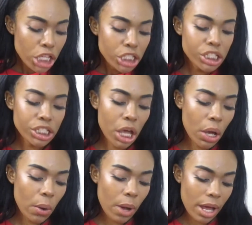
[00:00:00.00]

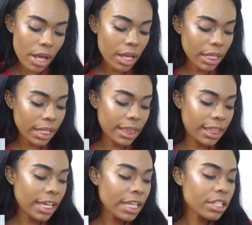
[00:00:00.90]
So,
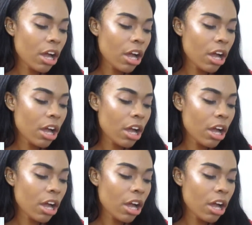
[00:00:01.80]
these